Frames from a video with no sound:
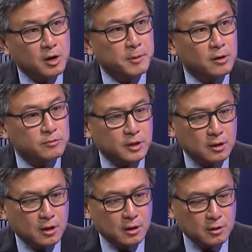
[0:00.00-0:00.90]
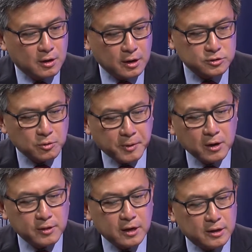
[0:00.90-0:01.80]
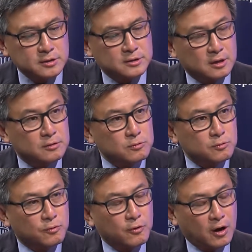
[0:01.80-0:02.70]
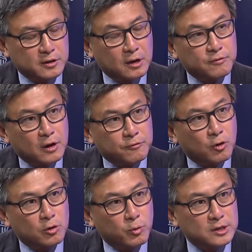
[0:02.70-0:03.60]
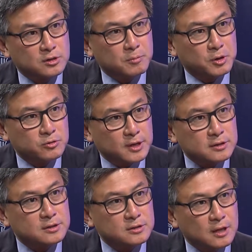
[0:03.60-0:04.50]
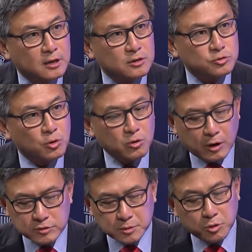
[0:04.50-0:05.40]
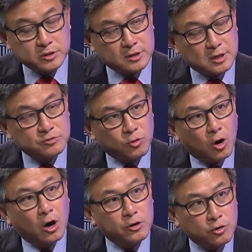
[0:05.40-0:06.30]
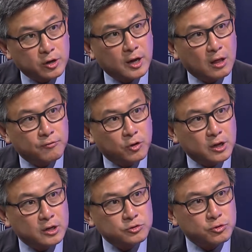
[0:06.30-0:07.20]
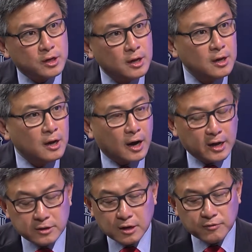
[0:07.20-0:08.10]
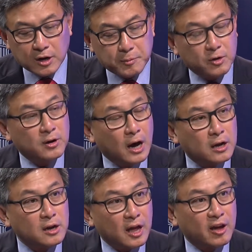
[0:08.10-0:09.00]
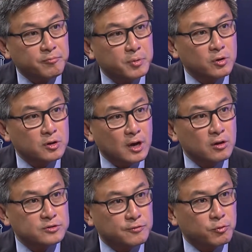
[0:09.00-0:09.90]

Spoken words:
about it. And so part of that is the identifying fraud, waste, and abuse. As the state controller, I was the most successful auditor in California history. I identified about $9.5 billion of